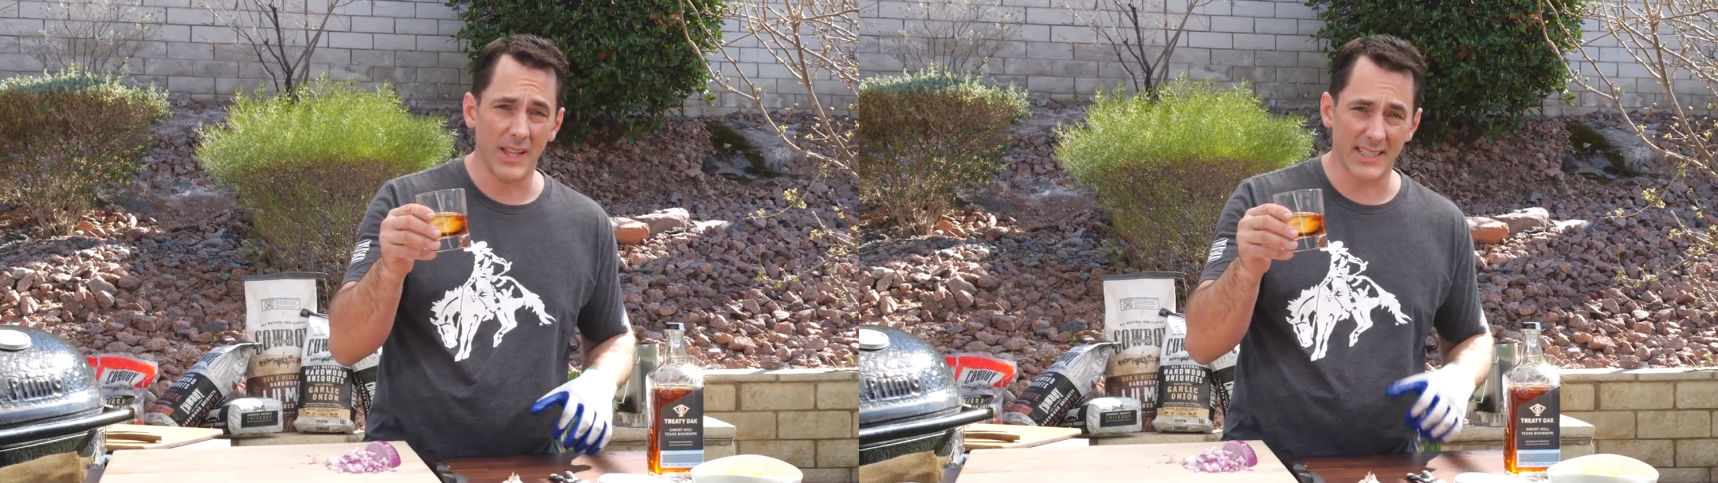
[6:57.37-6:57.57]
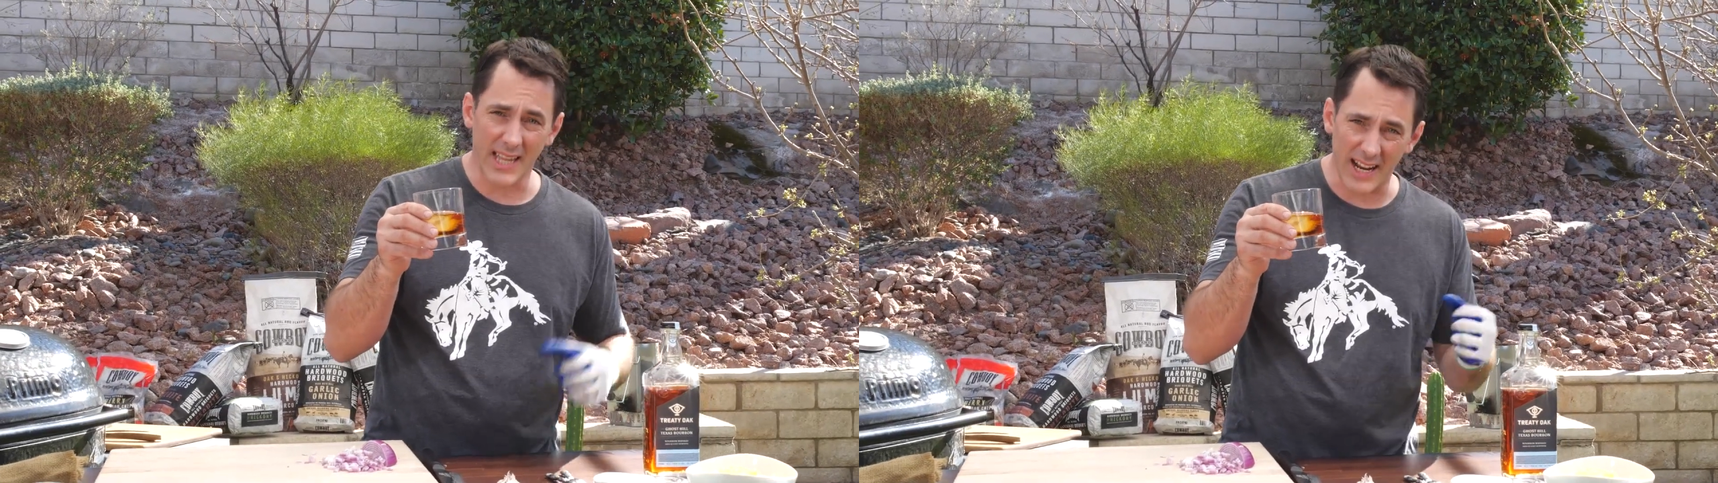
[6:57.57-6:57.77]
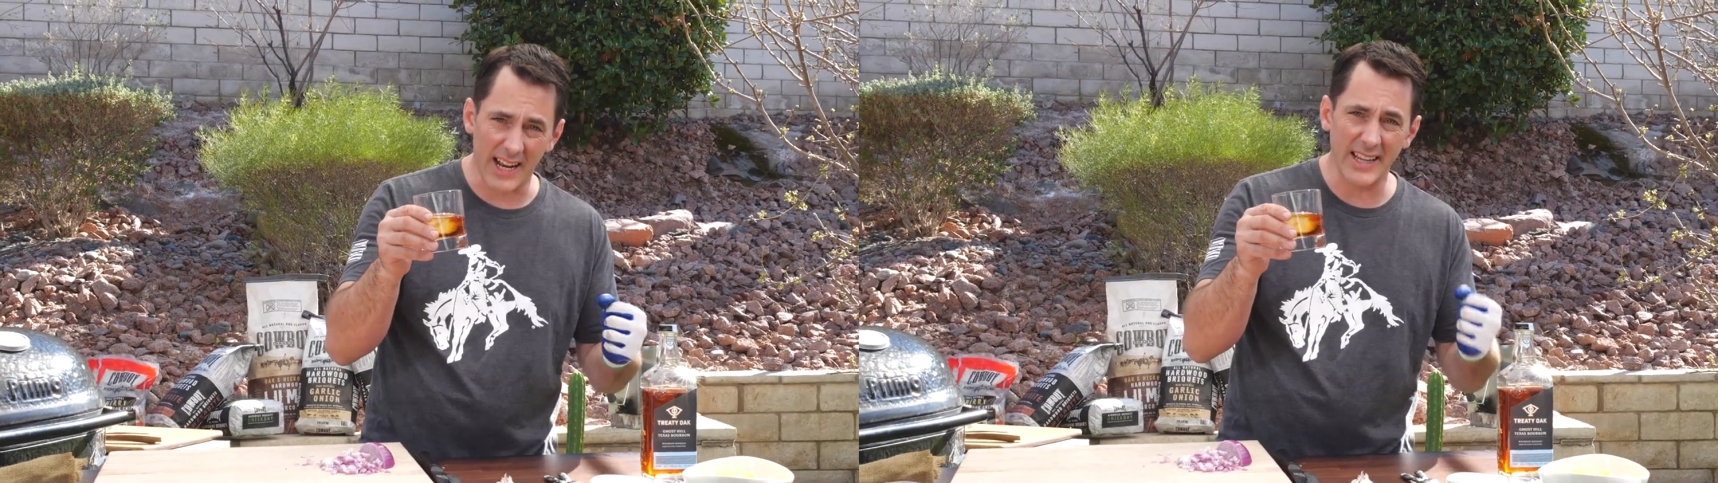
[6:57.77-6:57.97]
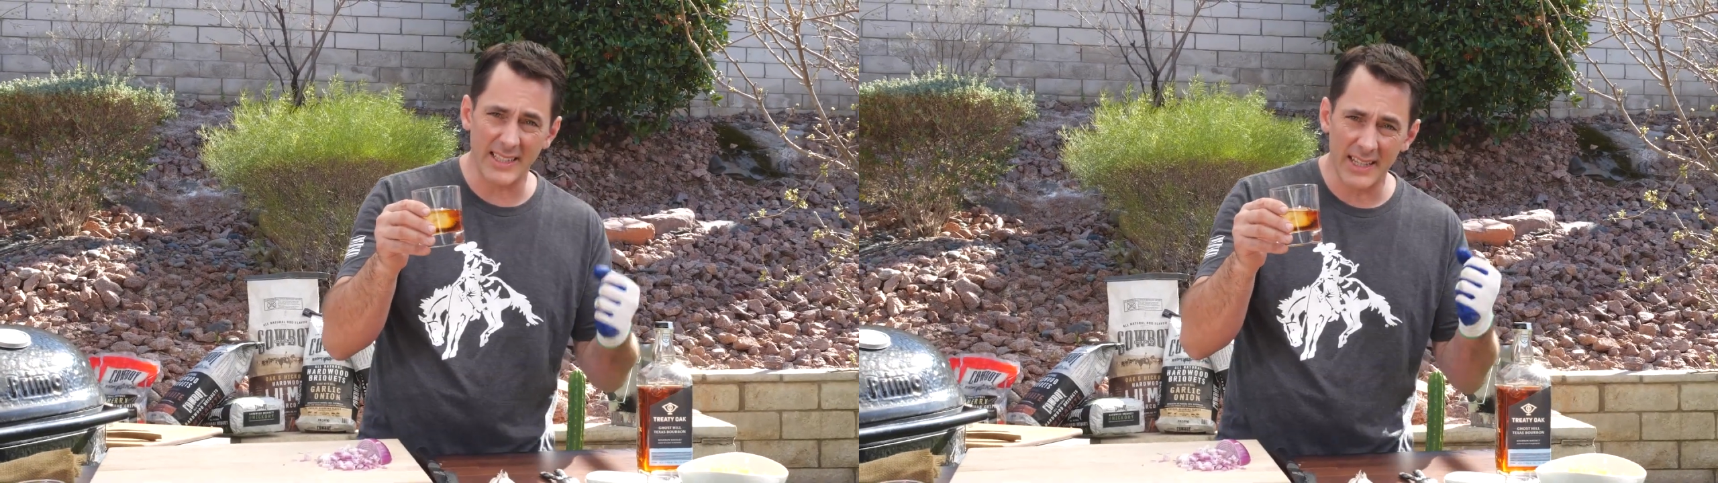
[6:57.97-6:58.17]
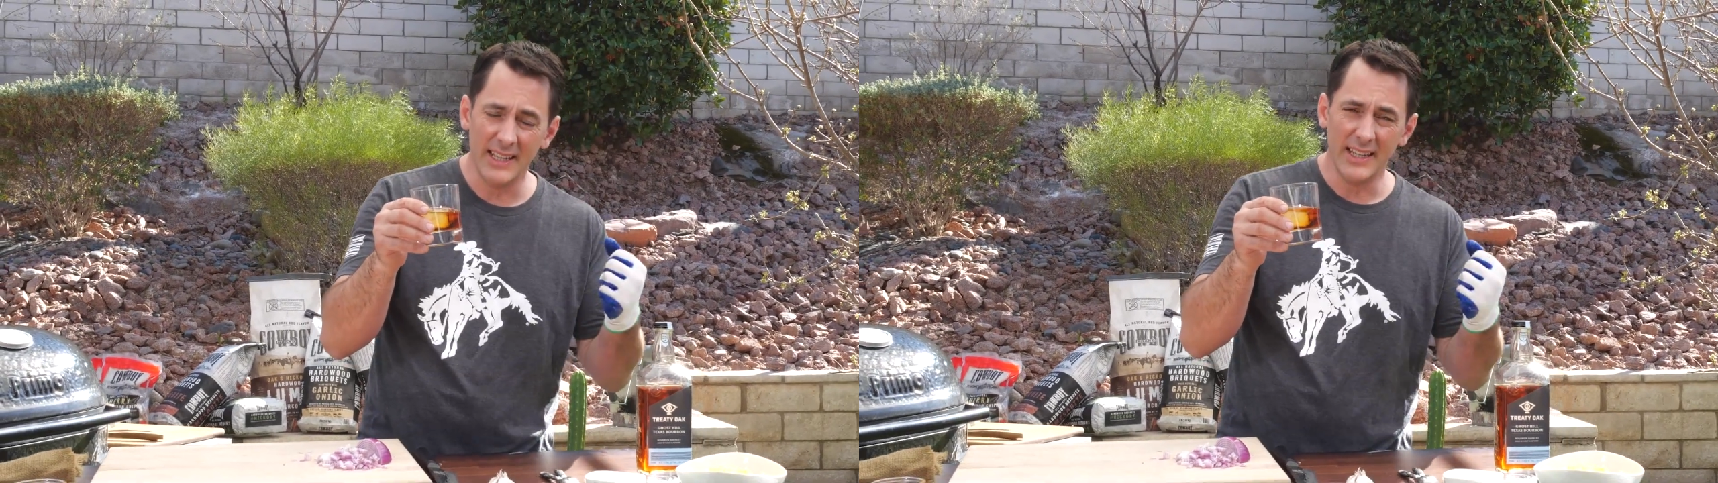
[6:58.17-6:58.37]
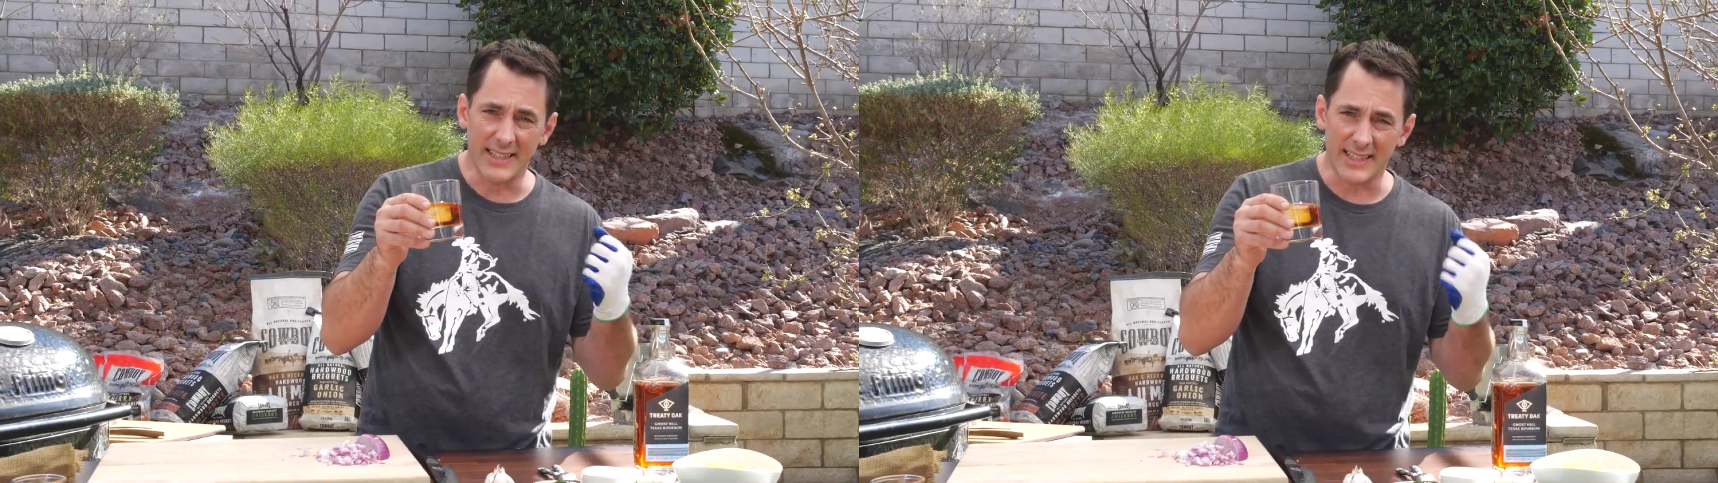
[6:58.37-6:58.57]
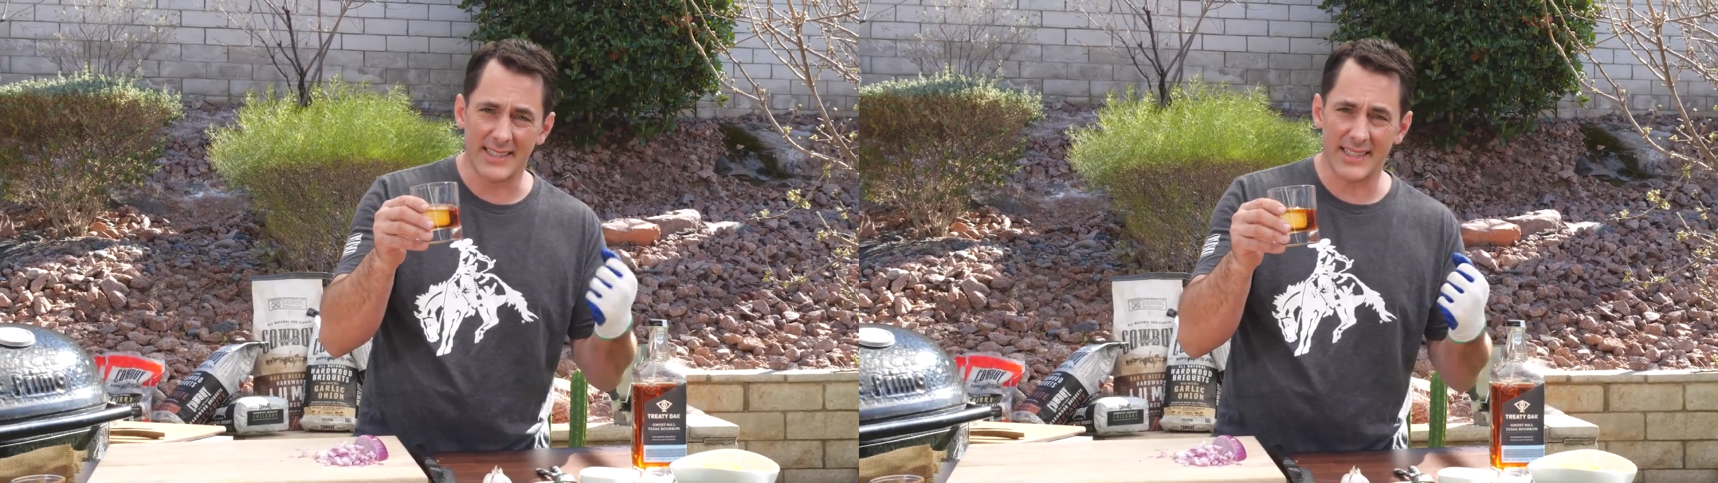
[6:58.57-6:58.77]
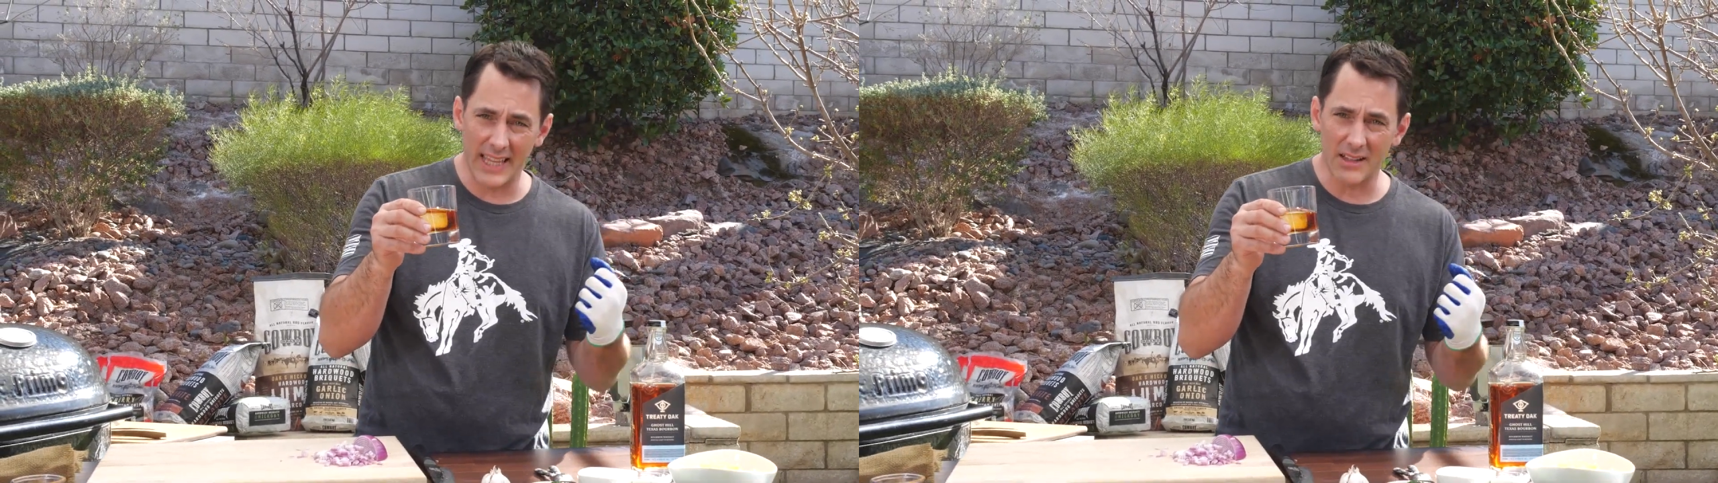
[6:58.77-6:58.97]
It's got a nice,
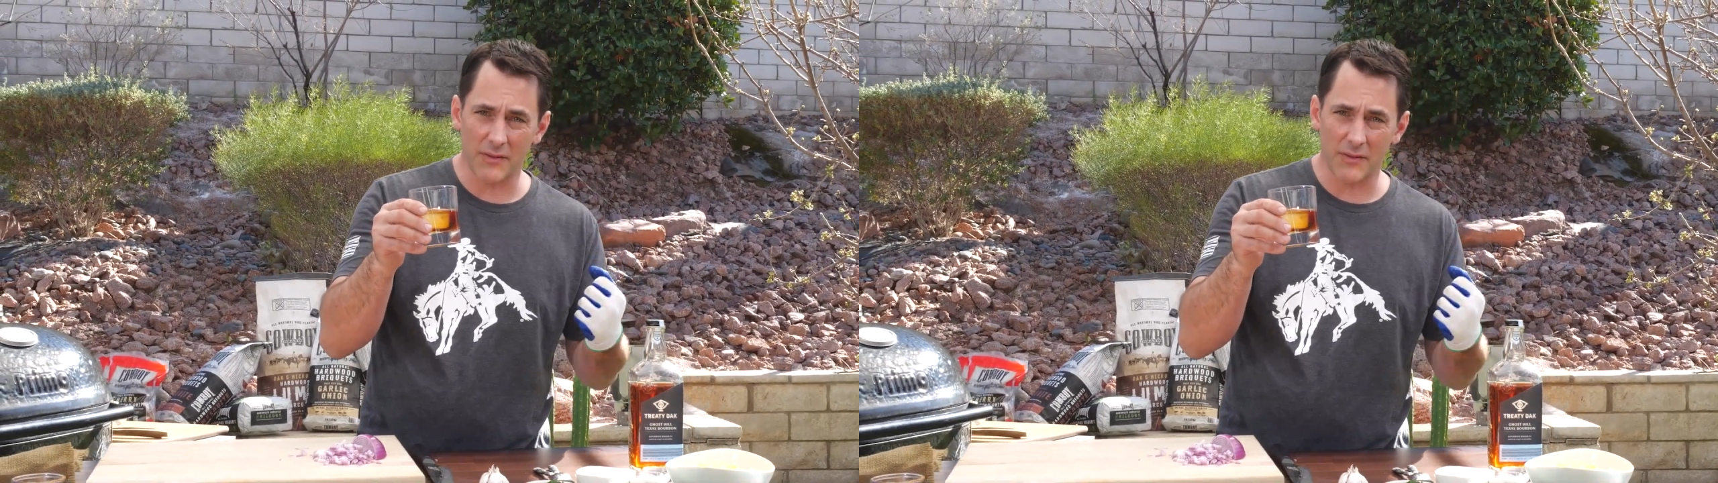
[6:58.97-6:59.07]
distinct